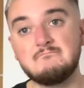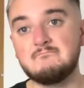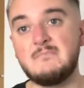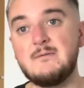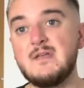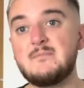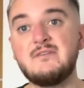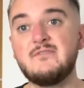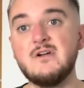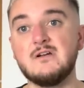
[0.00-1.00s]
Maybe I'd be
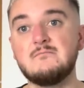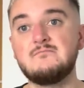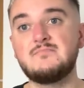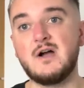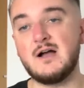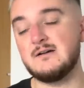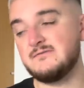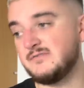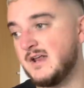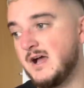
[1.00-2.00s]
for it, but
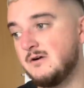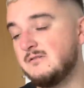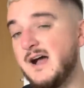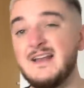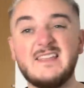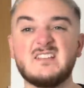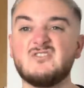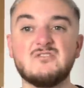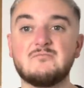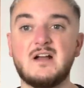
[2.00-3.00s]
for now, I like the
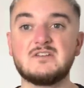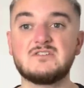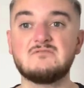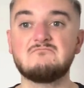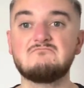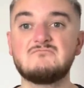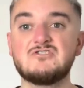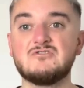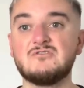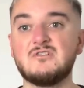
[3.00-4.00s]
current badge.
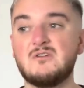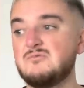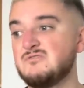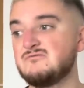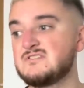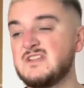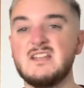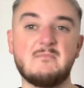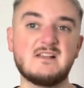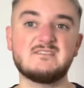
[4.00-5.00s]
So I wouldn't see
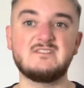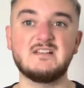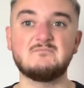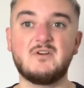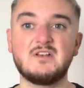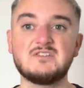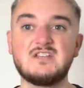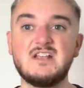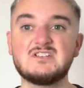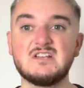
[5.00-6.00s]
a massive deal and point in
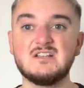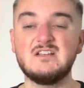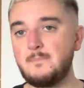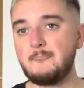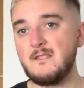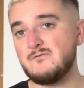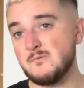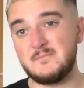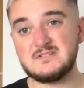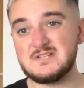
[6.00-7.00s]
changing it. From
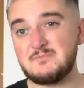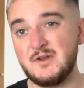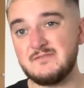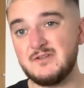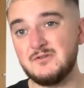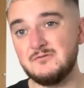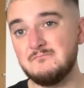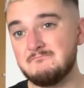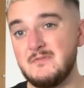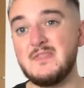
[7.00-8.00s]
a business point of view,
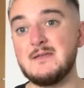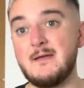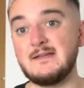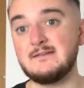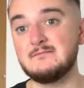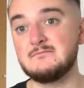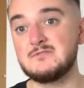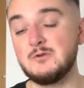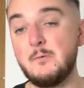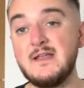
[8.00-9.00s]
they might.
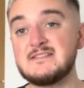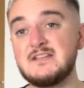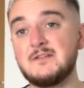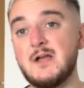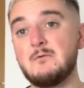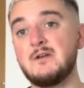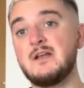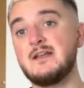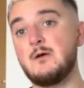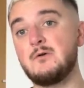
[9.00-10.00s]
So we'll wait and see on that
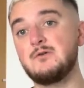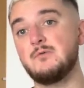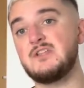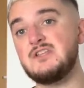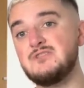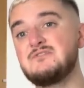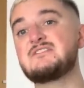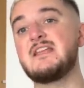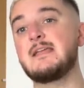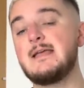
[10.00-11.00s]
one. Now I know what you
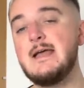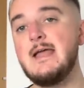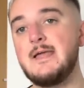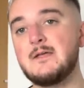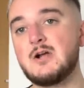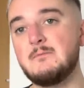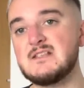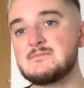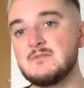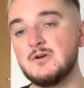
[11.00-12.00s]
think in the
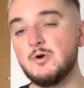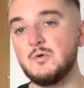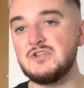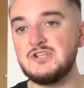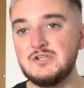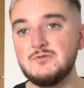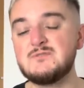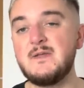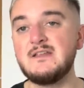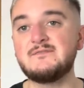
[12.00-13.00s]
comments below. Would you
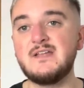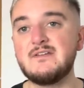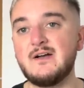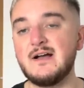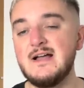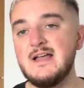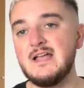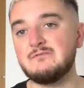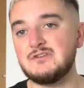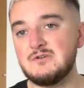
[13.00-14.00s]
be in favour
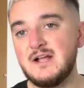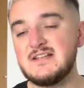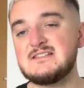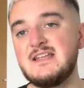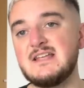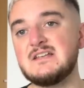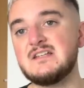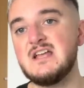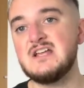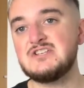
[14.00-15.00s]
of Newcastle
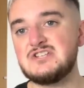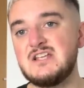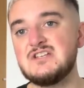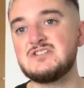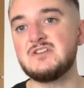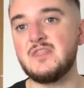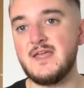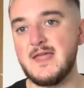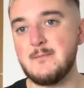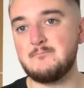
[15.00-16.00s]
United changing
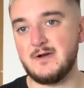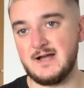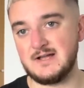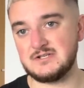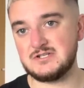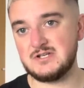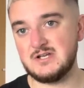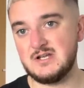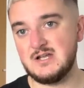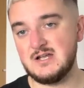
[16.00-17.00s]
their badge?
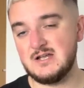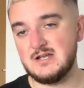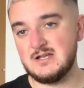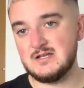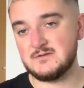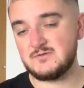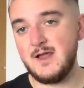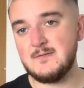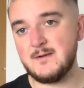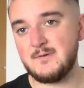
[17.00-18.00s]

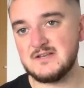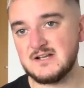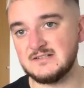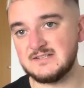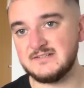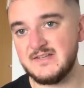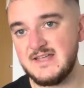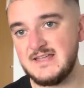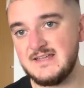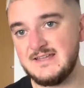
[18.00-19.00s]
Subscribe to my channel
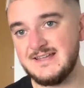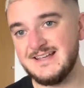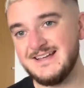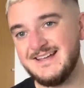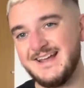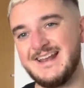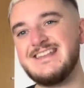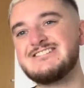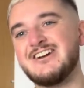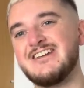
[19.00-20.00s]
TV and
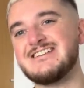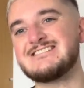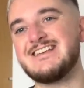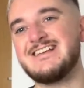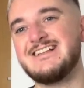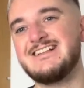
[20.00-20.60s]
enjoy yourself.